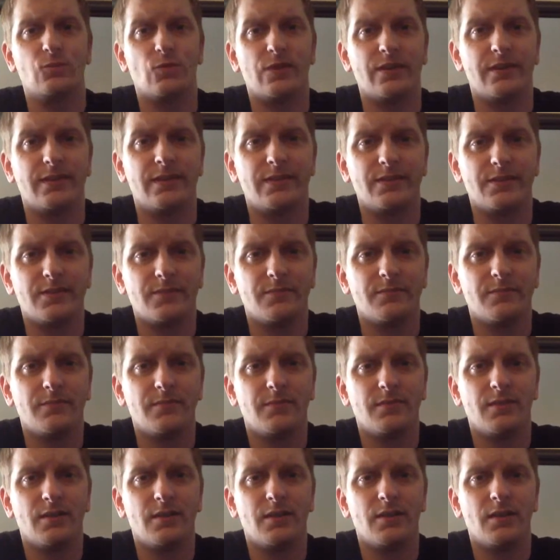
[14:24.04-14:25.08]
what it is.
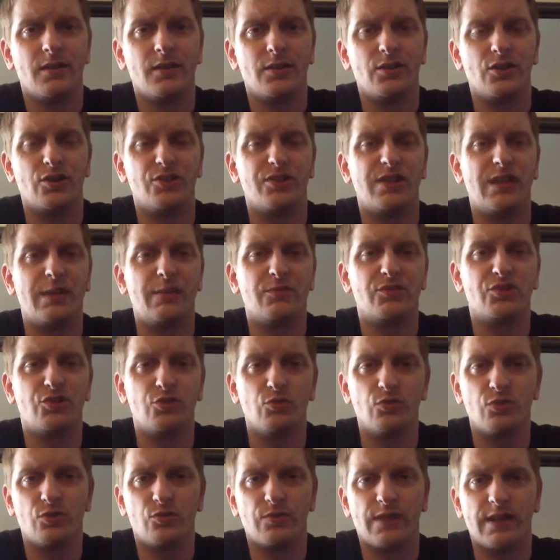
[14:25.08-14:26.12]
Your team's
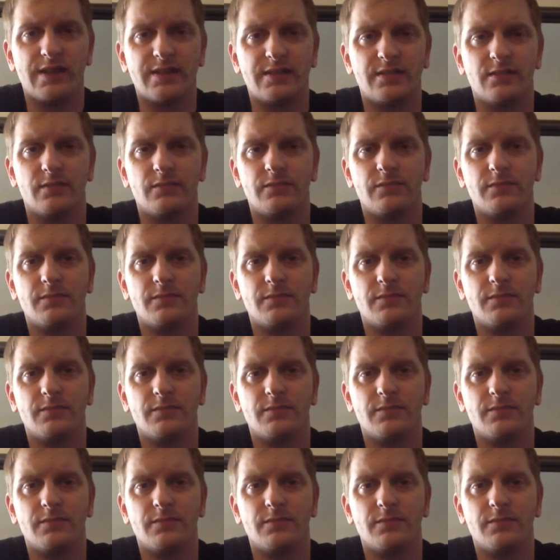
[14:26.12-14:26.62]
too aggressive.